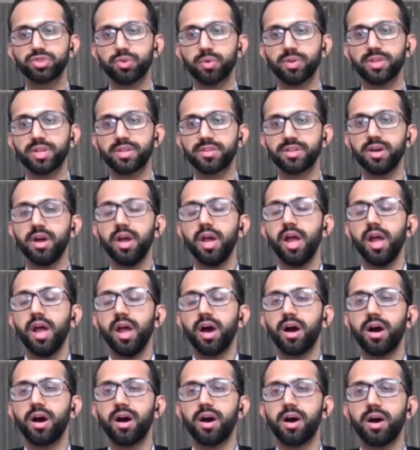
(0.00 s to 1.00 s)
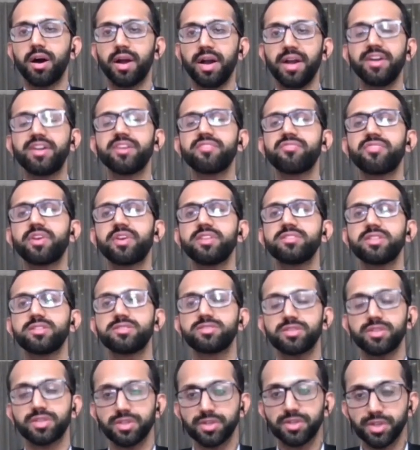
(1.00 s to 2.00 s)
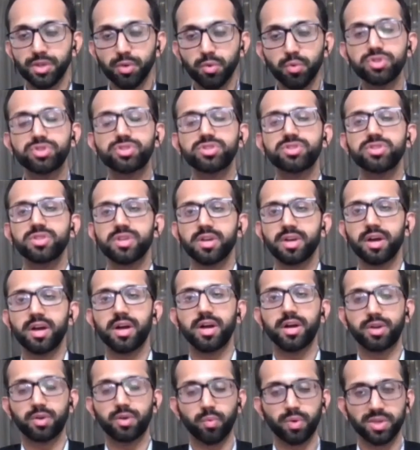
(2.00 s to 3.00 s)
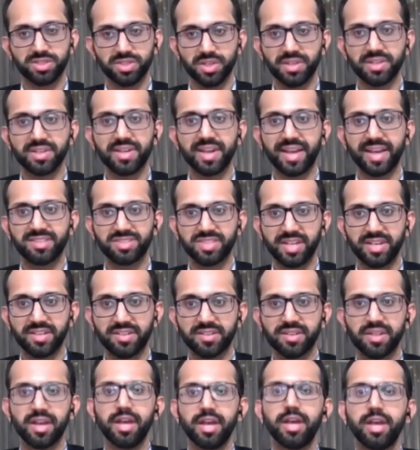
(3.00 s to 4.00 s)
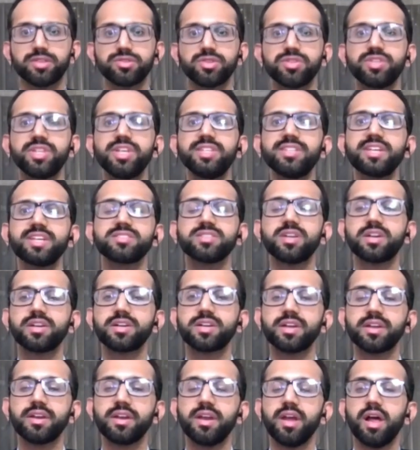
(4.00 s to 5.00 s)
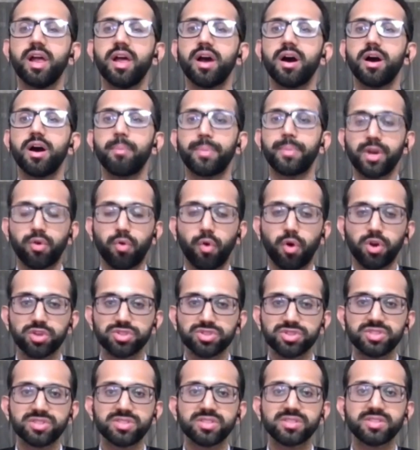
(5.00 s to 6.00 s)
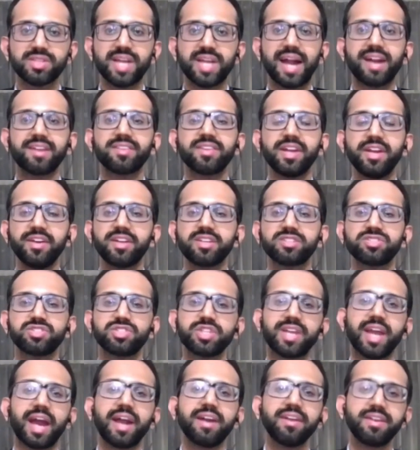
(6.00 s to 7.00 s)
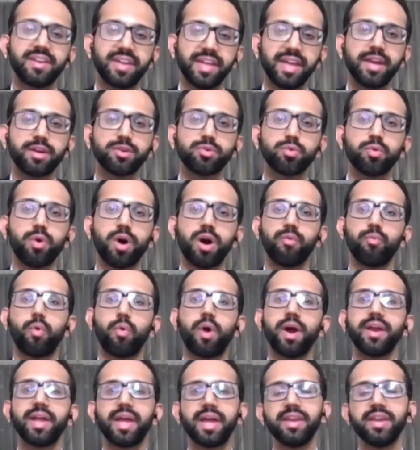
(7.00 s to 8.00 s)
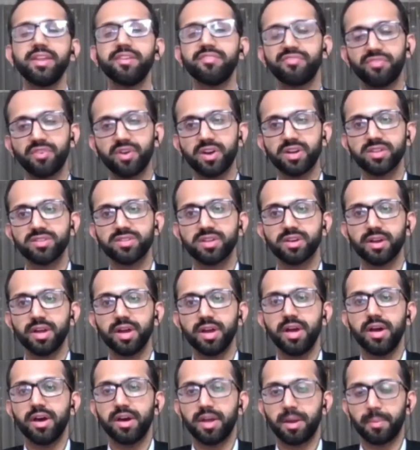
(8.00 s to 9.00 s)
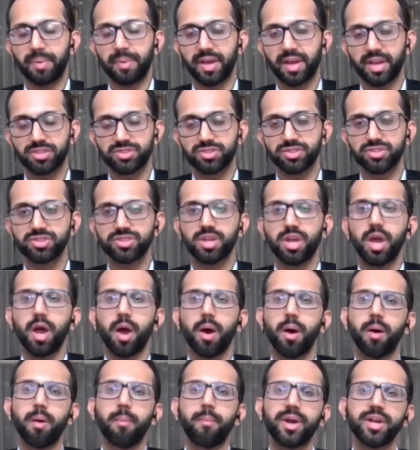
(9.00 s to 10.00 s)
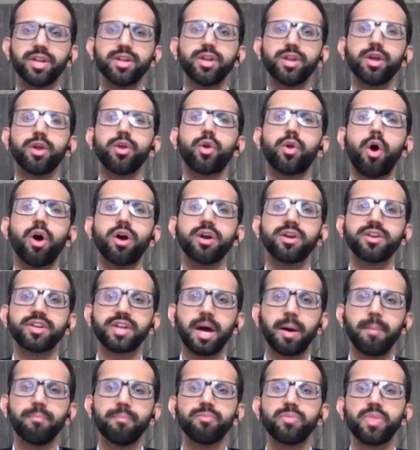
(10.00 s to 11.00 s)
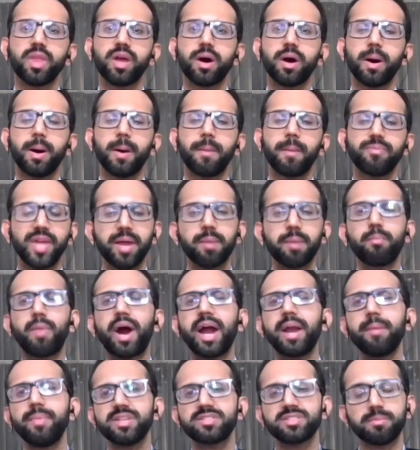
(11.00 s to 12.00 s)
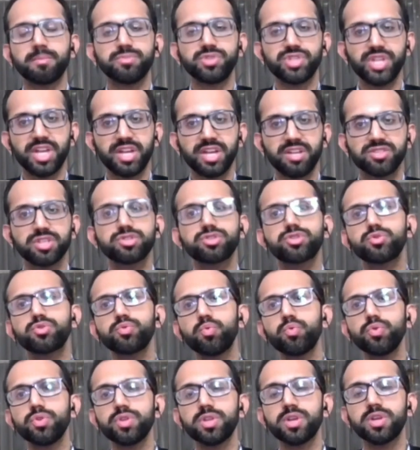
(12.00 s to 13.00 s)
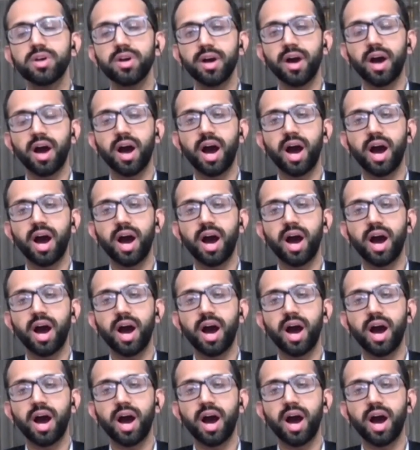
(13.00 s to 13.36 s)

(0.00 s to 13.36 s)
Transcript: sure that the uh, interference is reduced uh, to a certain extent. So these are certain uh, precautions that the industry can take to avoid any further replications. Uh, but in the long term, uh, there might be some changes to the